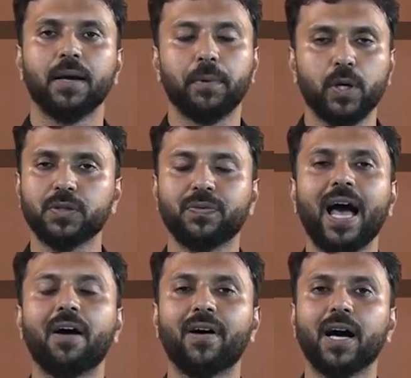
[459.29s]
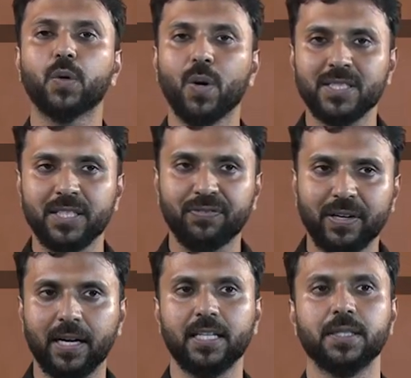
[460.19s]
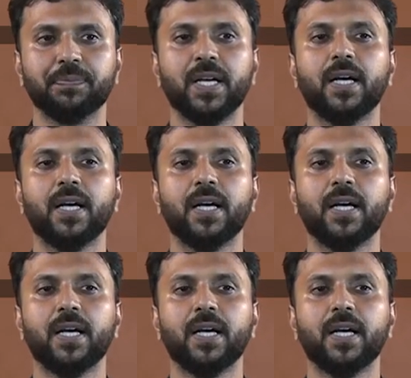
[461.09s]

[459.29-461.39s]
because we have a quasi-federalism.